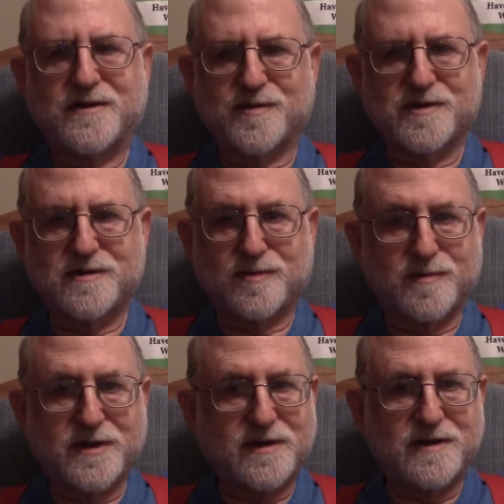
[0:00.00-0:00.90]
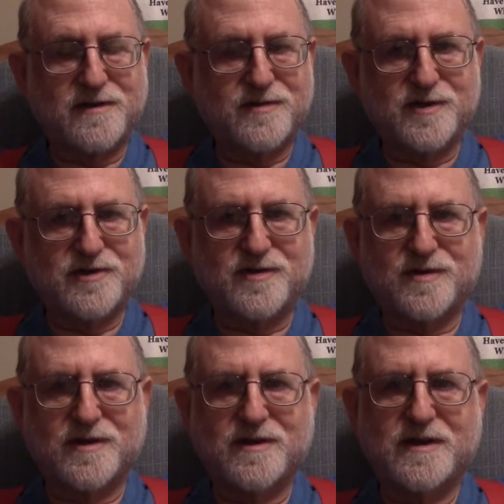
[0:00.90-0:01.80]
to reasonable ability to each
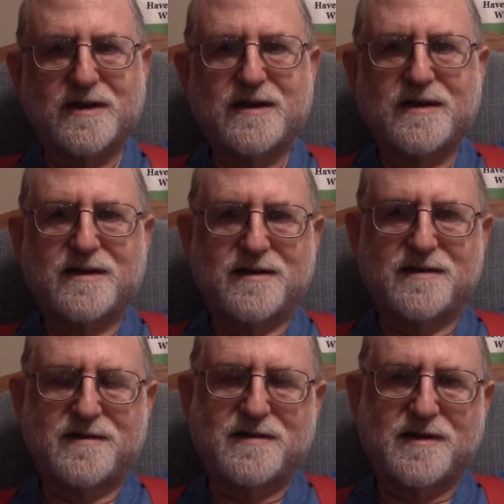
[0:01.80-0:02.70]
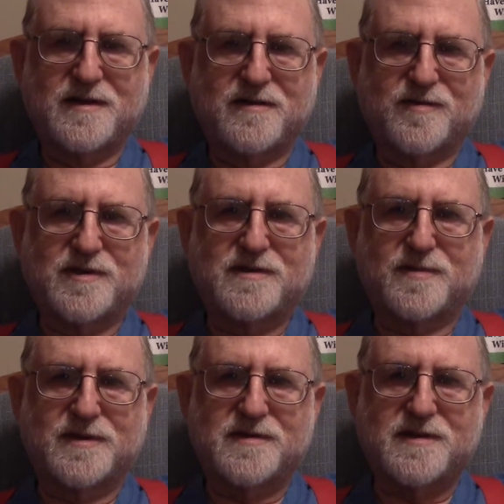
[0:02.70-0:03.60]
according to need or
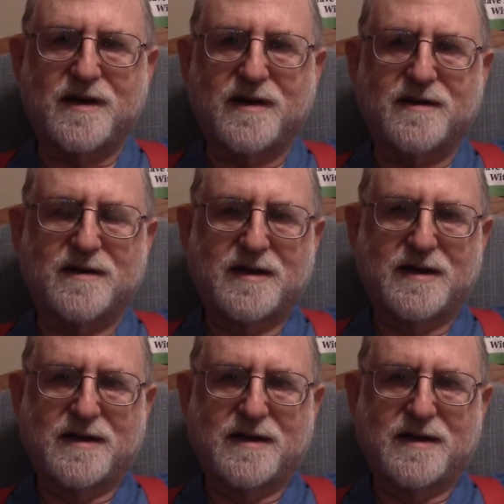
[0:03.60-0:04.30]
reasonable desire,